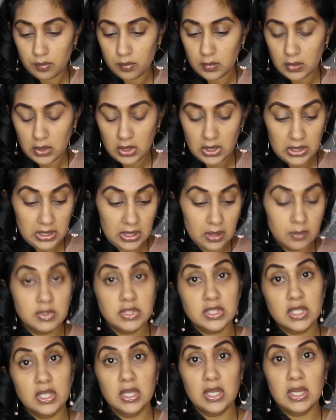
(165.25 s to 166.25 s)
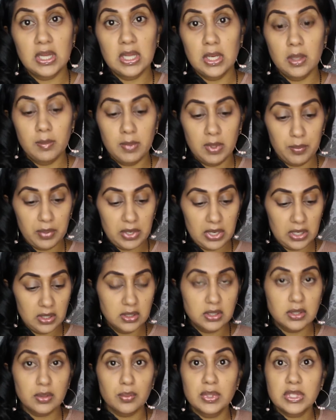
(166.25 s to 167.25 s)
Okay, now I'm just gonna clean up my
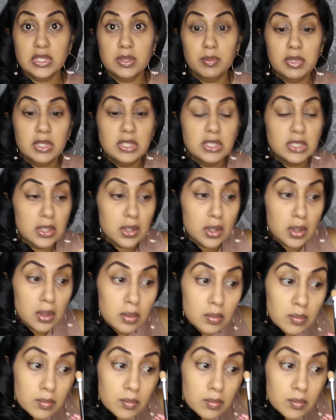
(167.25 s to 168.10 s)
brows with some concealer.